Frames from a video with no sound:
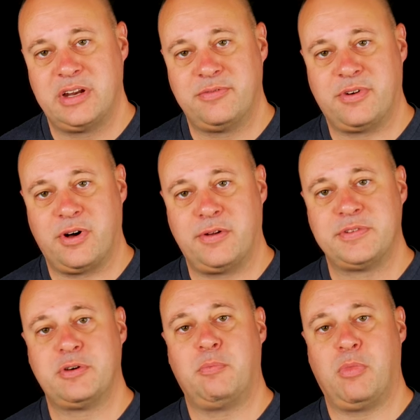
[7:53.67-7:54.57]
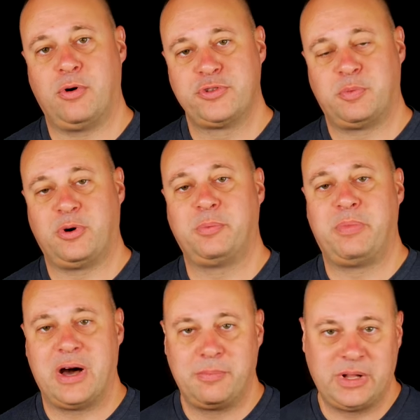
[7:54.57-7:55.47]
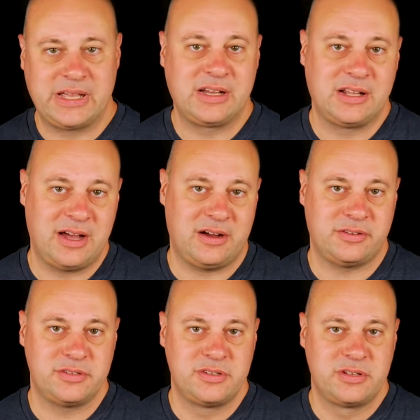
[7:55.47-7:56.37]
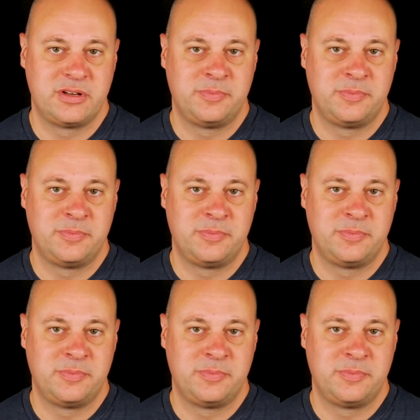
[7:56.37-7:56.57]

that involves multiple public clouds.